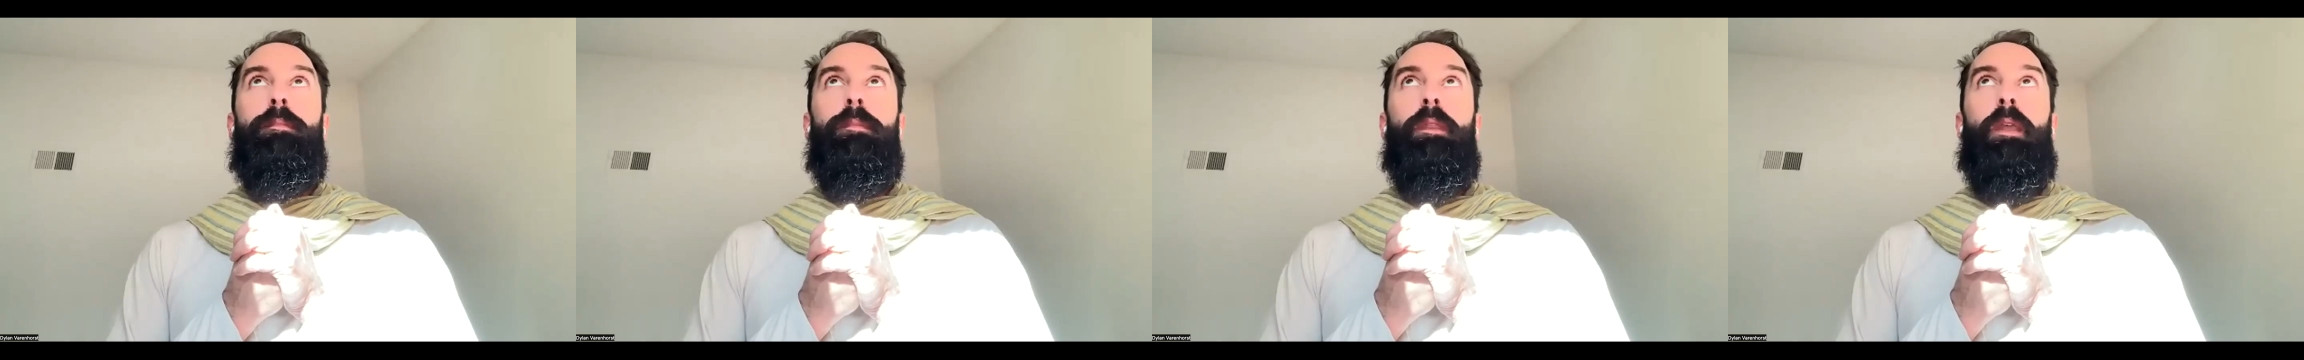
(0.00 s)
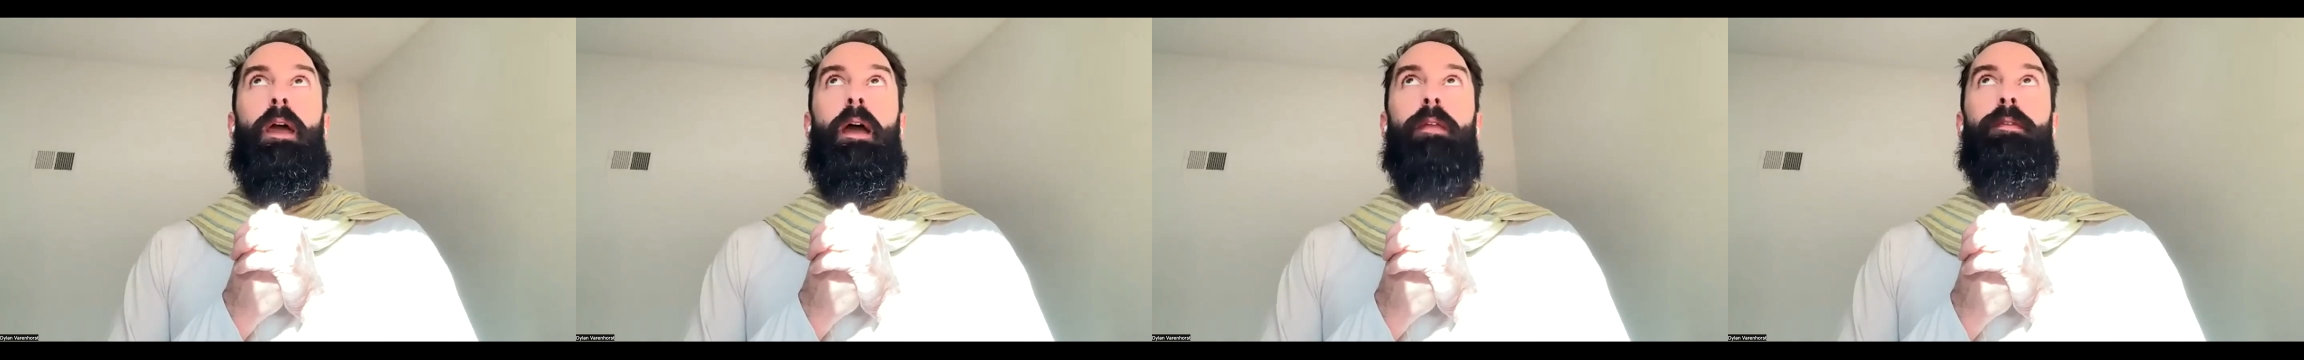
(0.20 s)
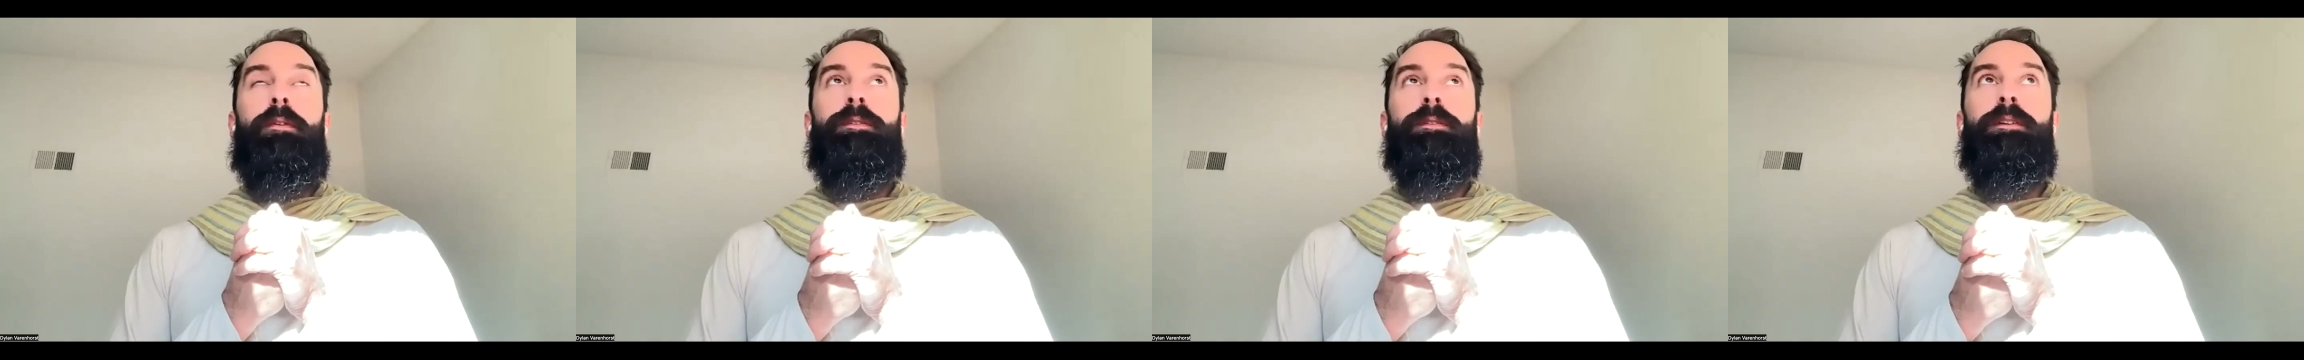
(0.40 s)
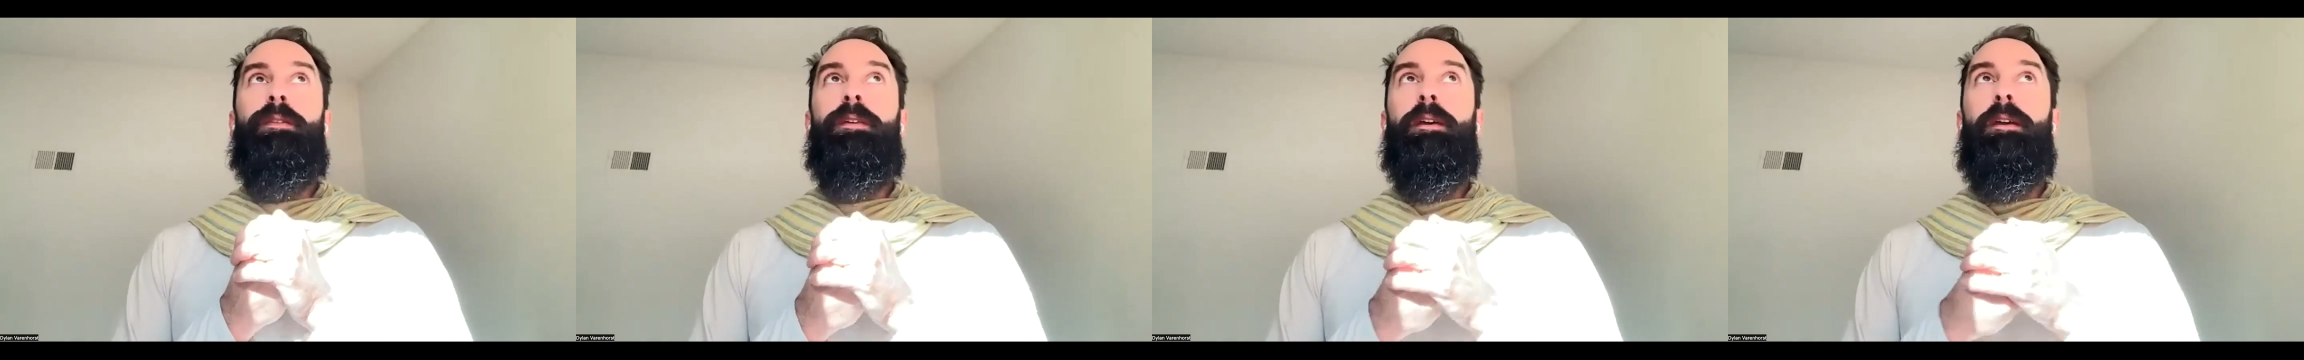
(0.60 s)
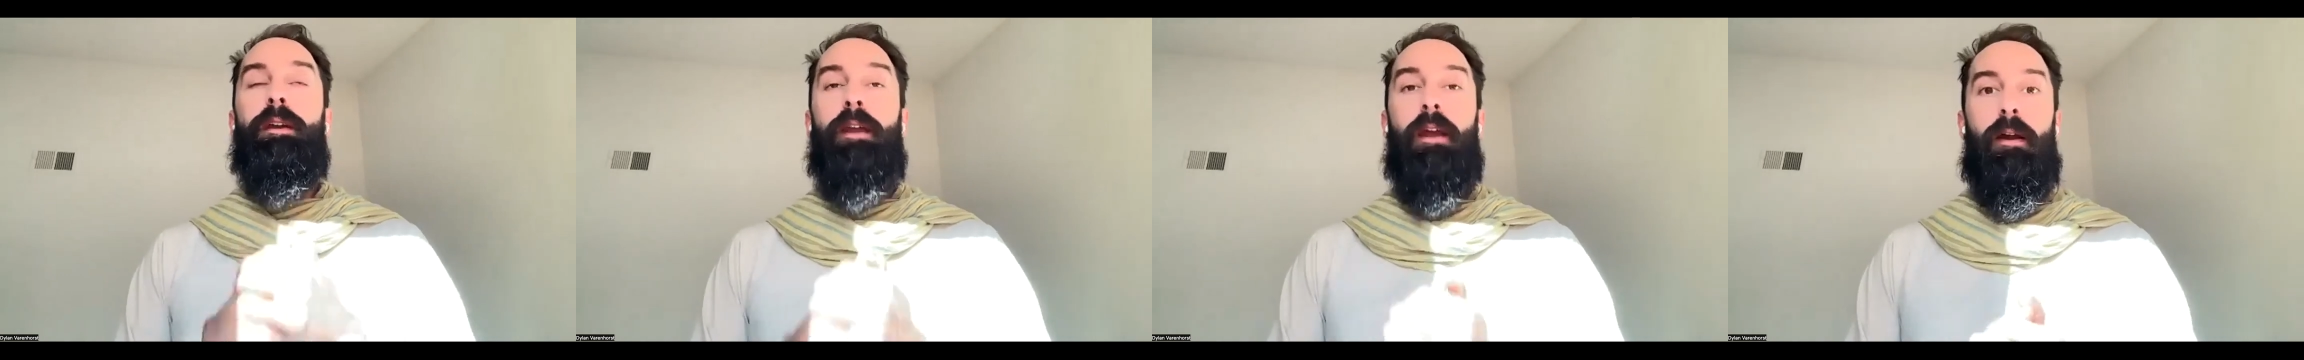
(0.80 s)
And there's nothing
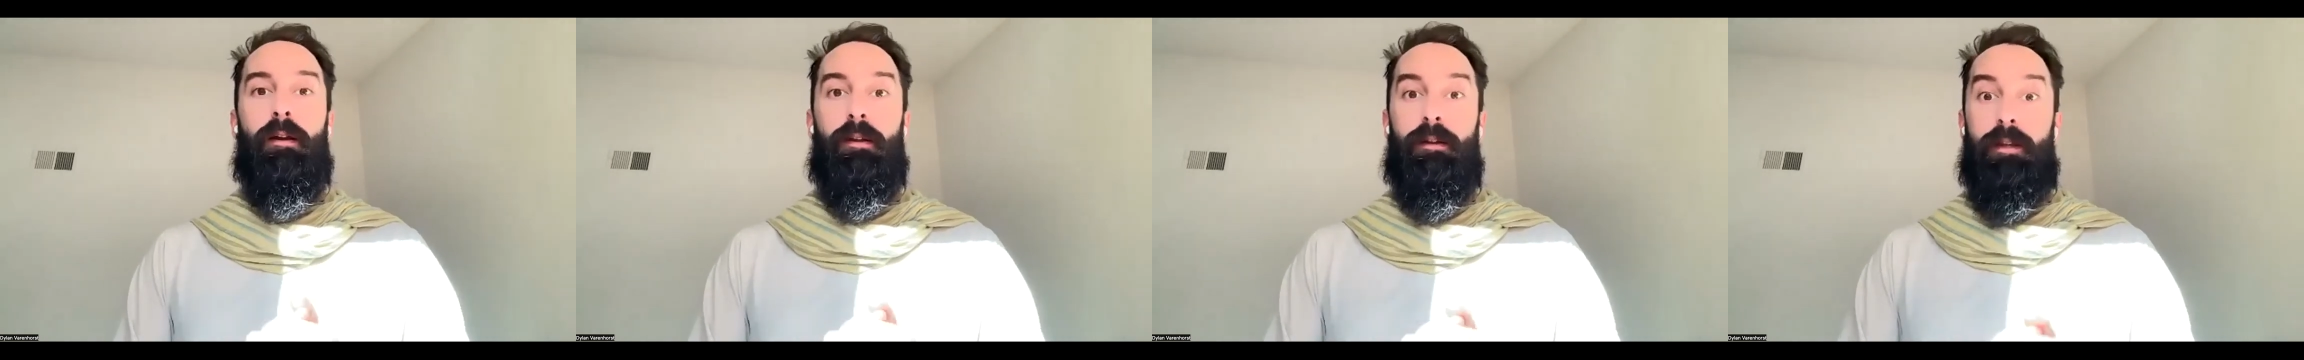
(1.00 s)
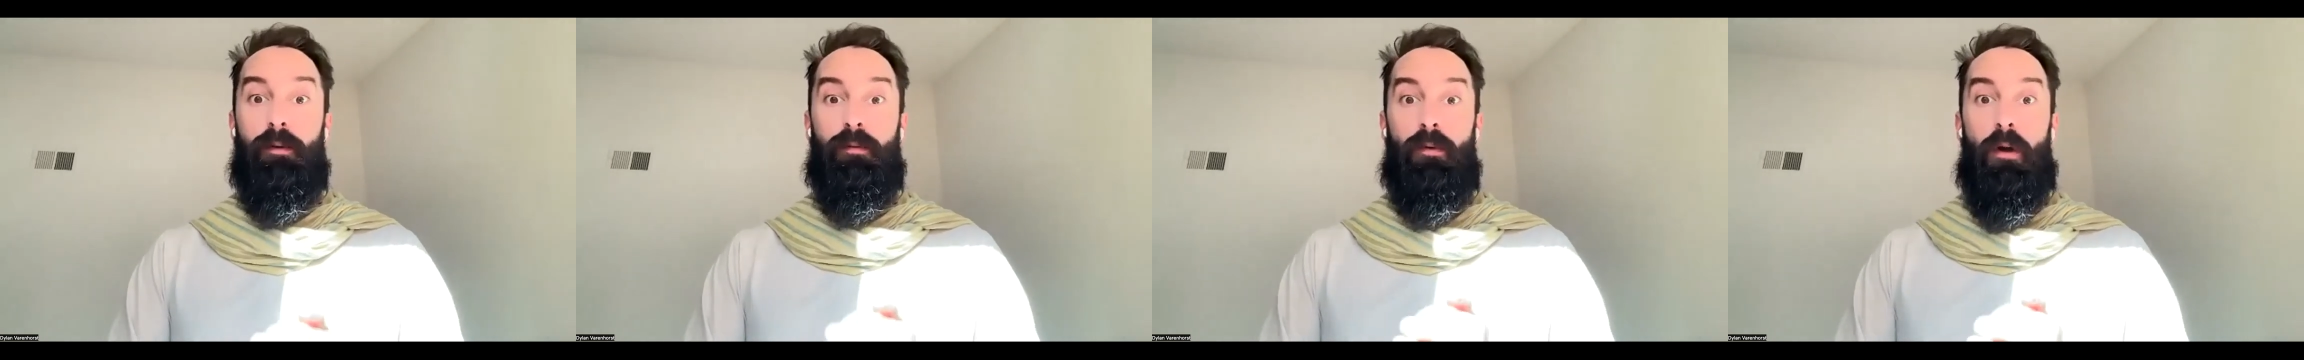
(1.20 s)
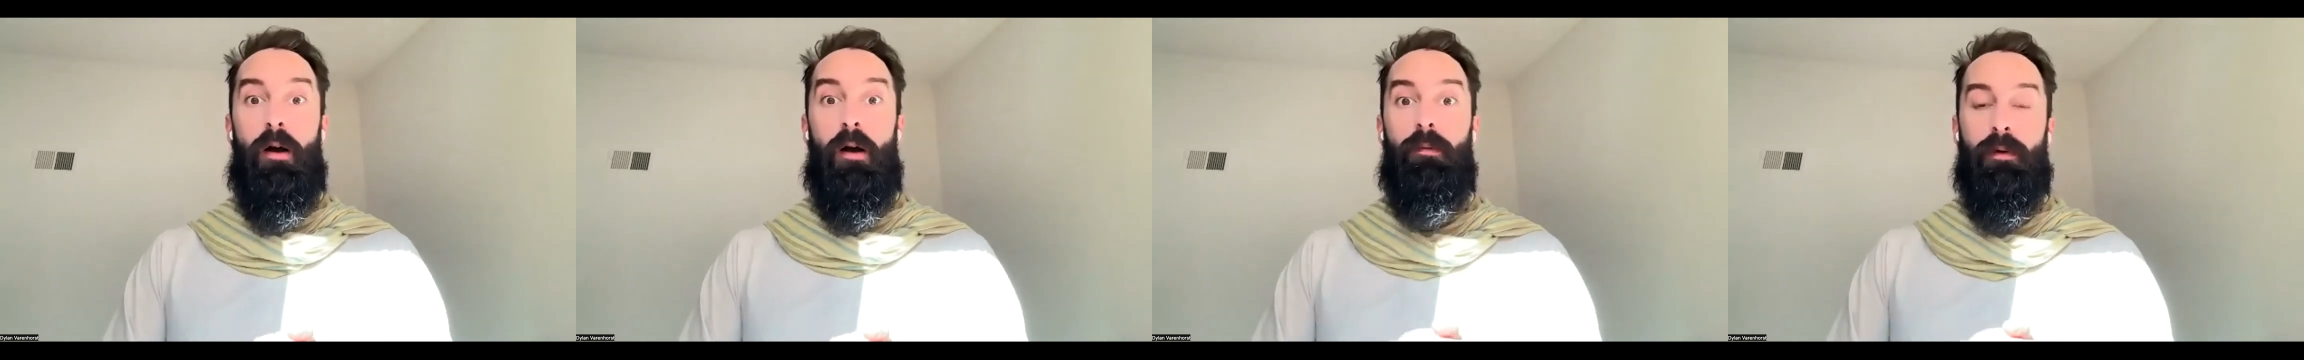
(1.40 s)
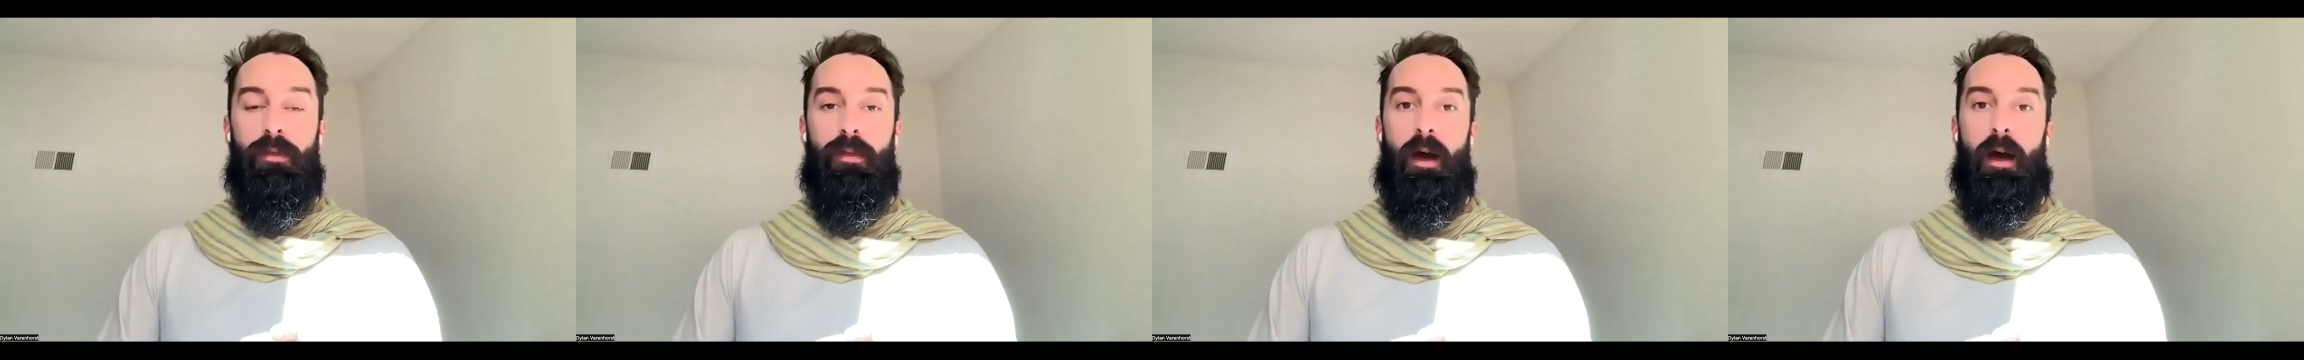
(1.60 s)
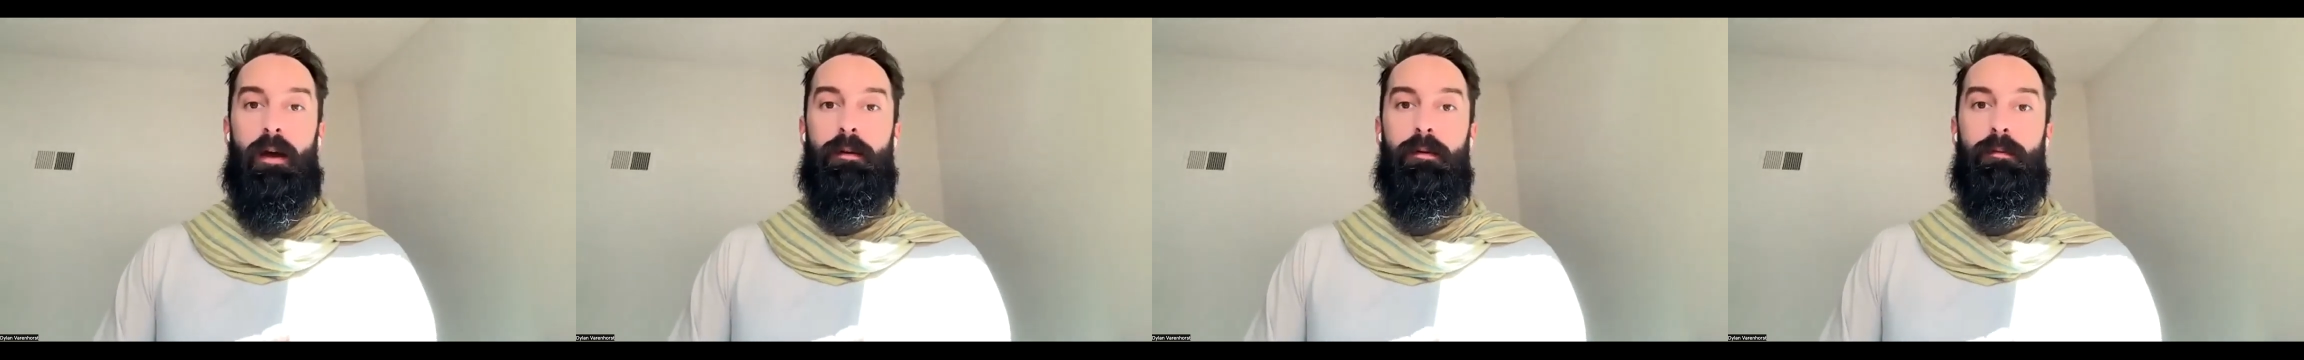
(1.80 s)
inherently wrong with
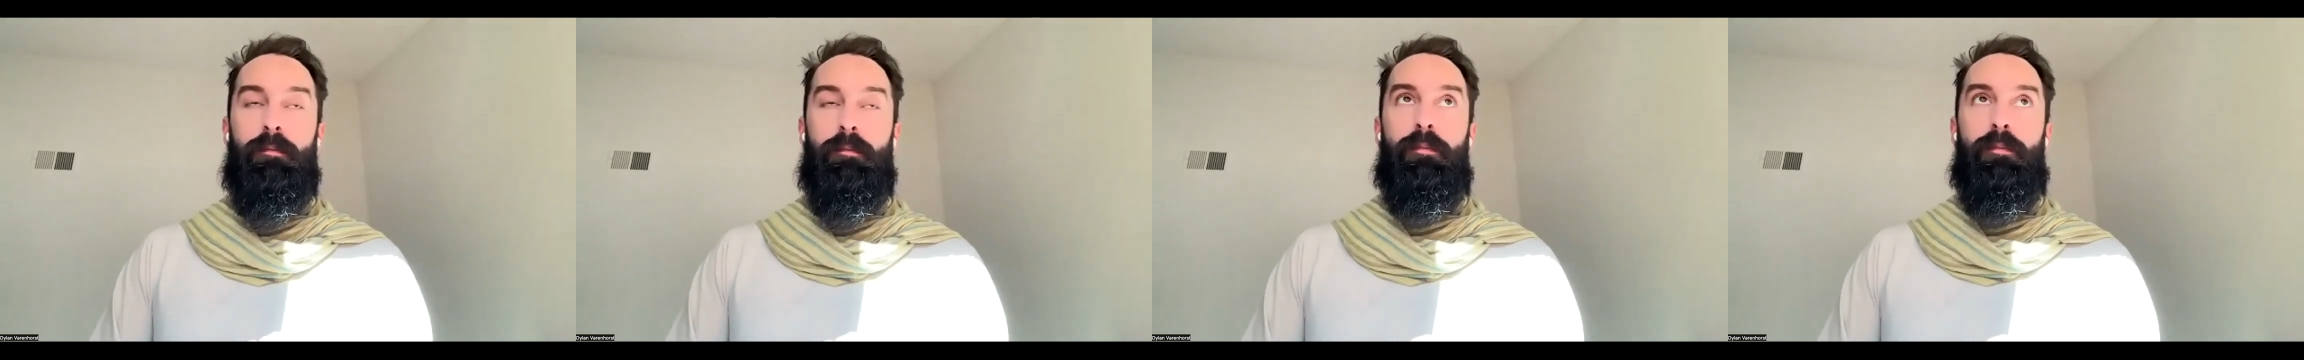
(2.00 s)
that,